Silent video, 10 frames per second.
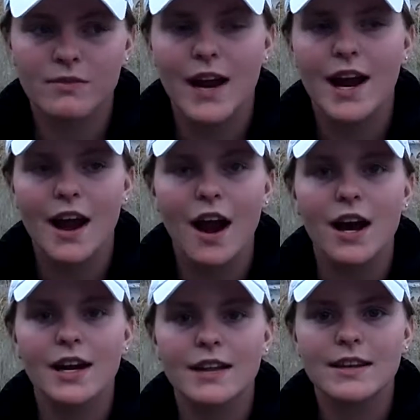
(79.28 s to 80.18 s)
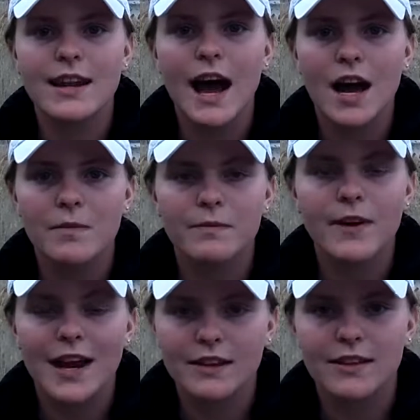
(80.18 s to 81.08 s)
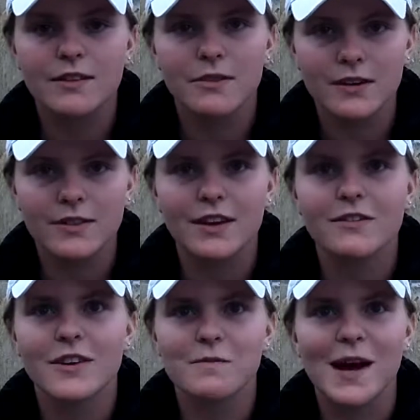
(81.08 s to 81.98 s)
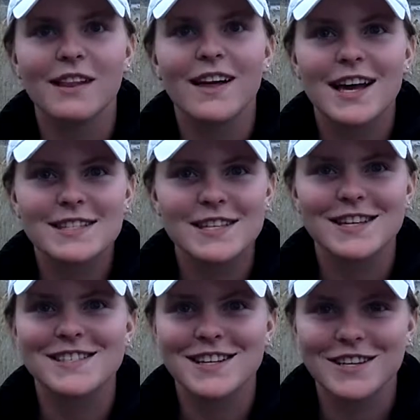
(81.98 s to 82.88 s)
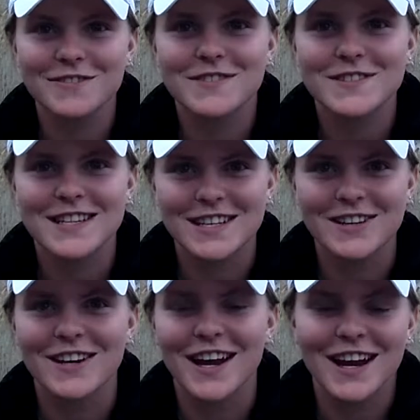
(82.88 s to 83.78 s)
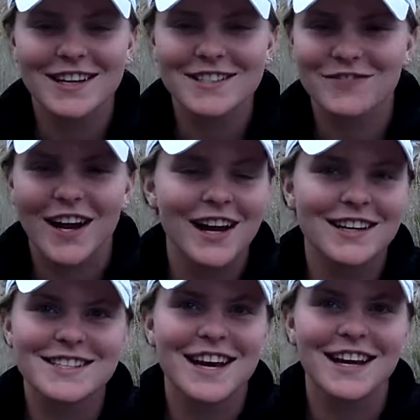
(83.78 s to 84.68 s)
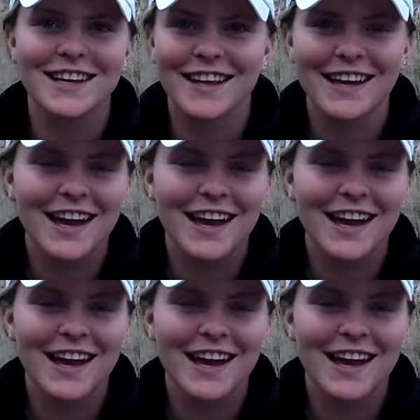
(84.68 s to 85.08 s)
very hard, and now I'm finally in the 1B for my last season of senior year, and it's very exciting.